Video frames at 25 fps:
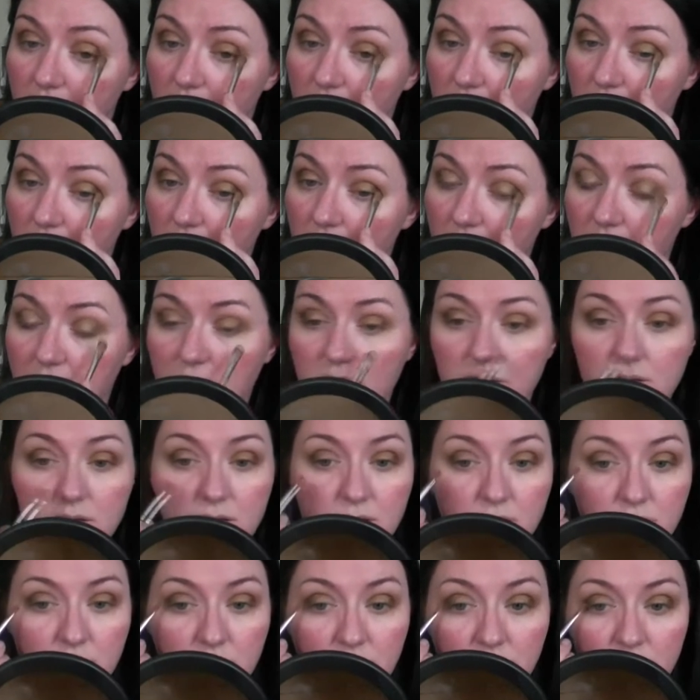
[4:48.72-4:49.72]
Okay,
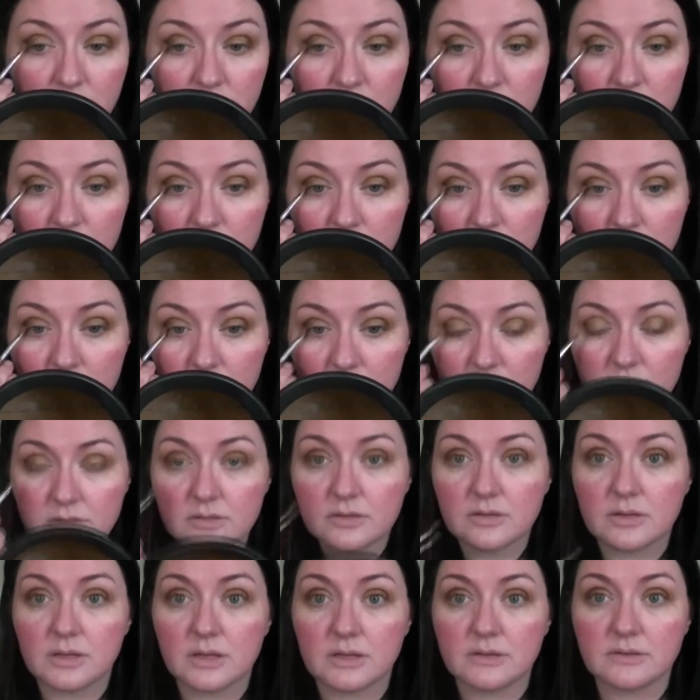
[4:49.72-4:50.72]

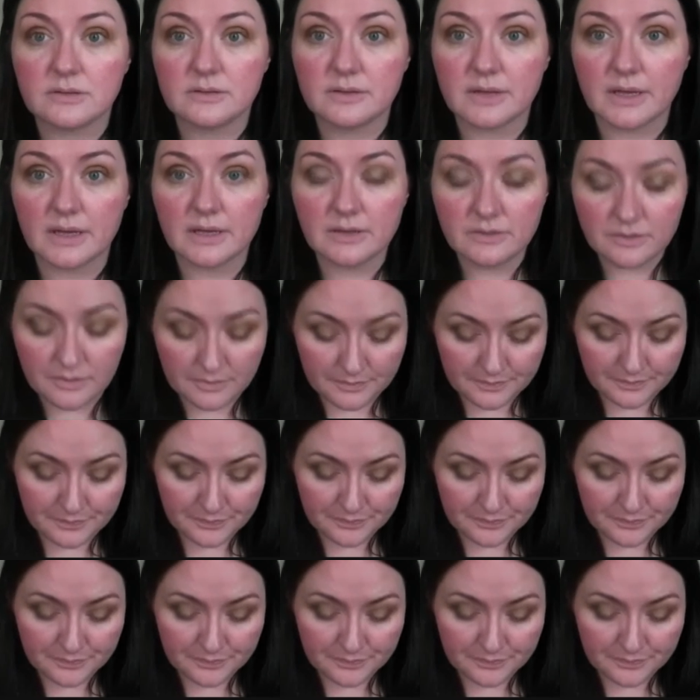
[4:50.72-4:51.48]
so that's that.